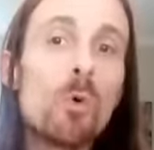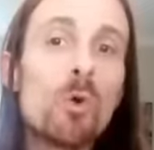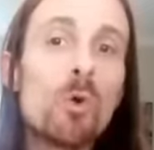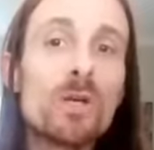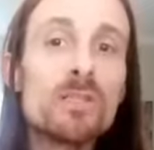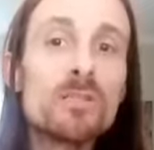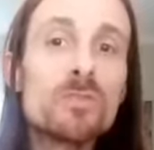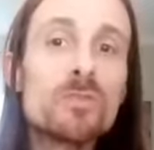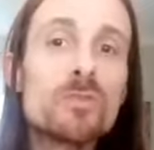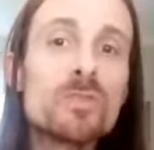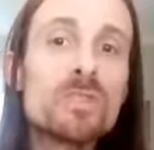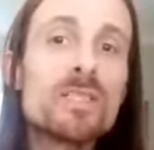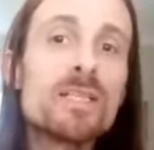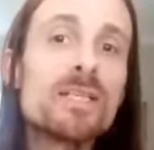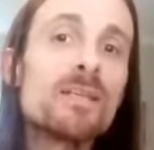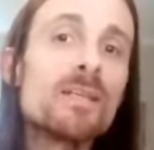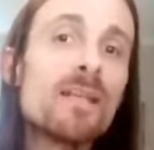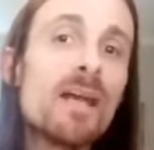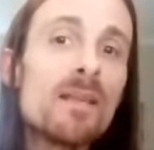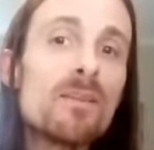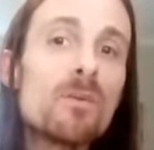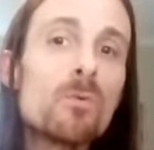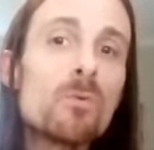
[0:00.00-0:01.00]
more
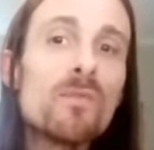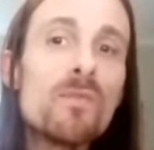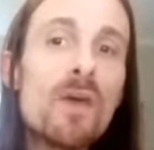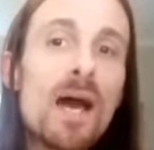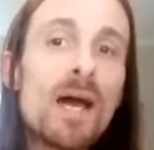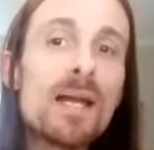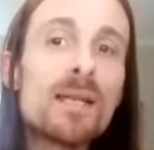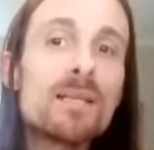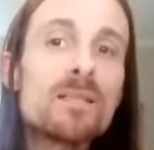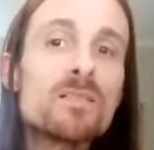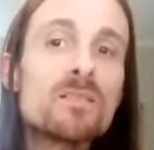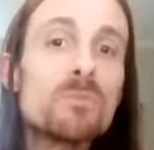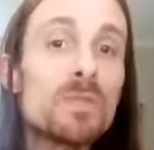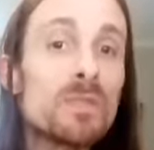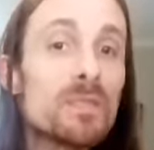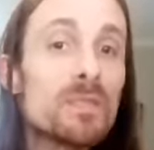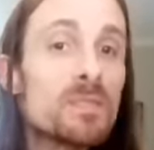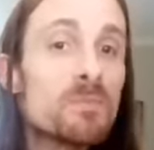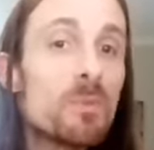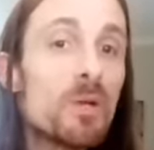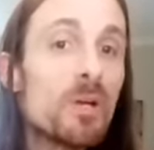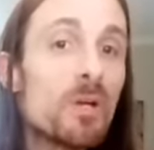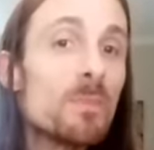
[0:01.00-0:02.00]
interesting now that we've added some
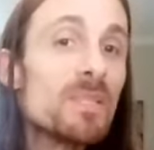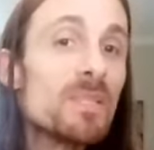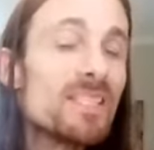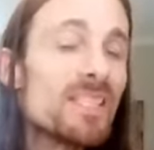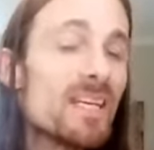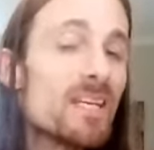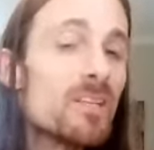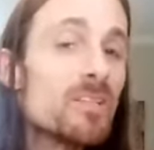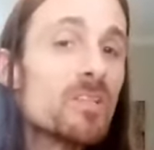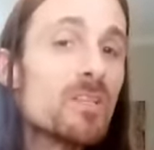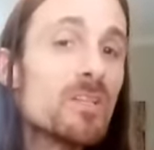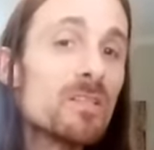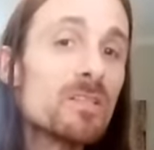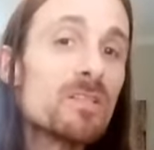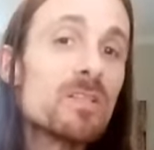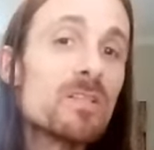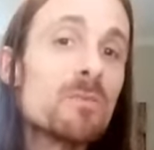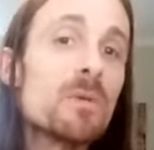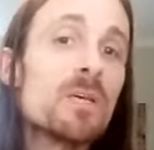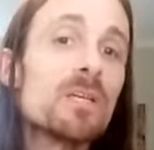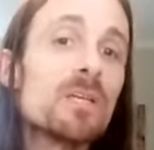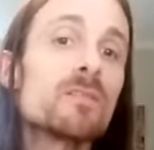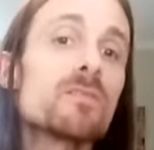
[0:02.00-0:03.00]
experimentation into
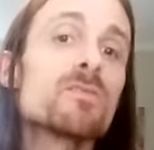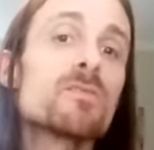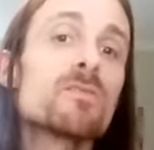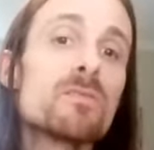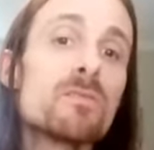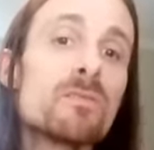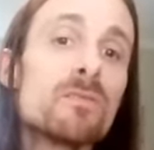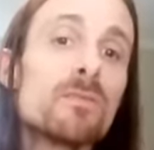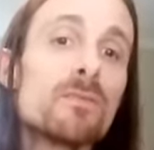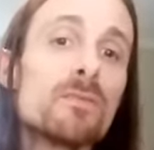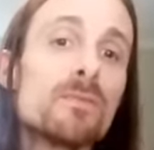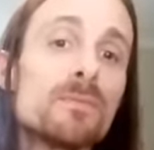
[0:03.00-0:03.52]
the mix?